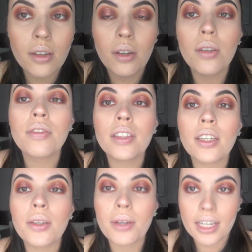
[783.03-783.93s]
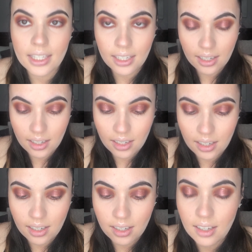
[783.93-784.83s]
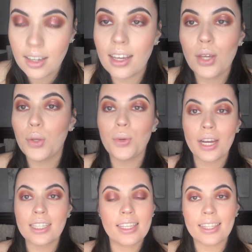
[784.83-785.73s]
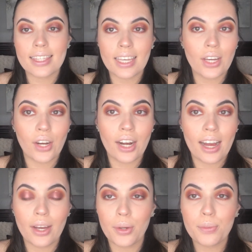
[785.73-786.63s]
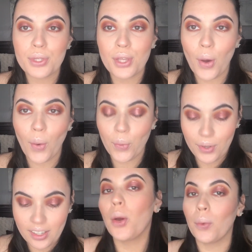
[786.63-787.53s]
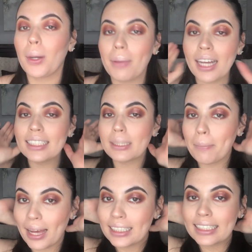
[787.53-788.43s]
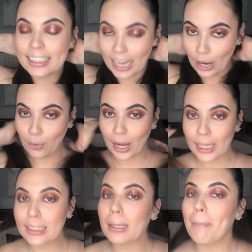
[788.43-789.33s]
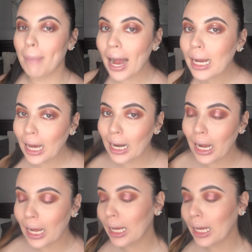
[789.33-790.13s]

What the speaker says: hopefully you guys can see her, I hope so. We're gonna apply some mascara, some Mascara,